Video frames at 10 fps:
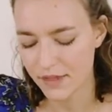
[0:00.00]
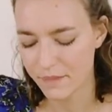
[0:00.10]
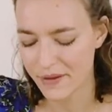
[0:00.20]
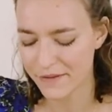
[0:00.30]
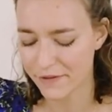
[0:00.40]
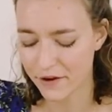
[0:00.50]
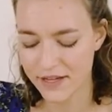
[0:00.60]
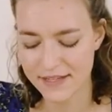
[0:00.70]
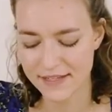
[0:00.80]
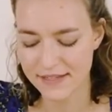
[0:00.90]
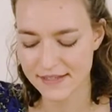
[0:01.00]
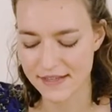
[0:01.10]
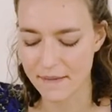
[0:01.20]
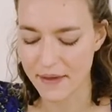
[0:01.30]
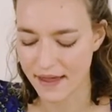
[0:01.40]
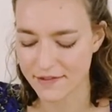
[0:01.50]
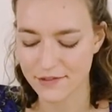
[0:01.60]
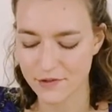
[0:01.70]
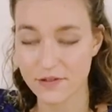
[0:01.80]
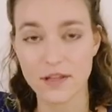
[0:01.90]
But if there is some
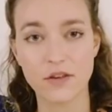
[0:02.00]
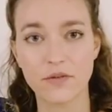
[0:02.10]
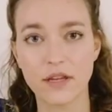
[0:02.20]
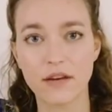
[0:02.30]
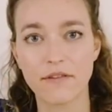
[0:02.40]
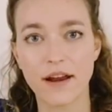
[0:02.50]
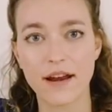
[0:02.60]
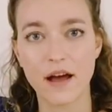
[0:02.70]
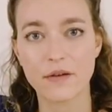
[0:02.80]
answers that you need right now,